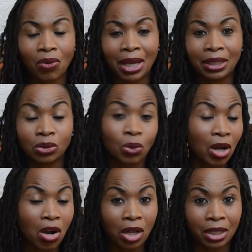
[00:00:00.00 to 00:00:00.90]
right,
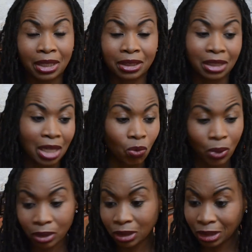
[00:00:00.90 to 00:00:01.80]
we're on it and
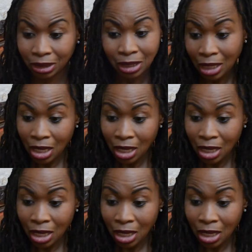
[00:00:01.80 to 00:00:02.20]
we're just